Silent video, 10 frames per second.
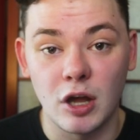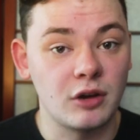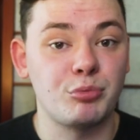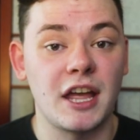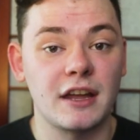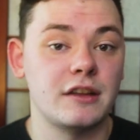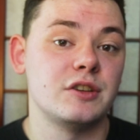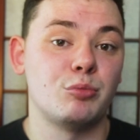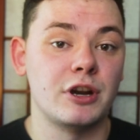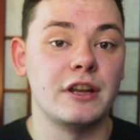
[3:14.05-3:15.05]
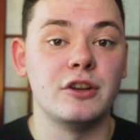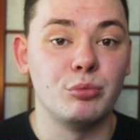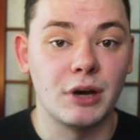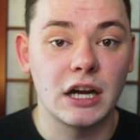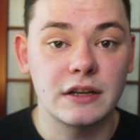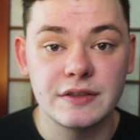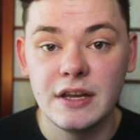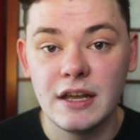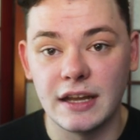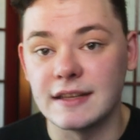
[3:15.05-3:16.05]
unpackage a brand new box
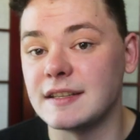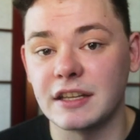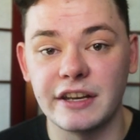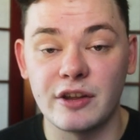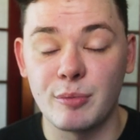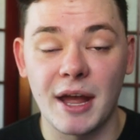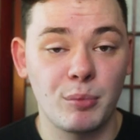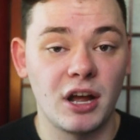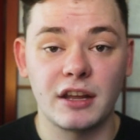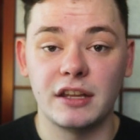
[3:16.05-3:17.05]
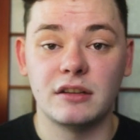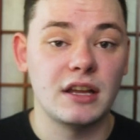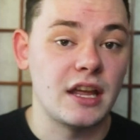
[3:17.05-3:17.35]
and stick it in their back pocket,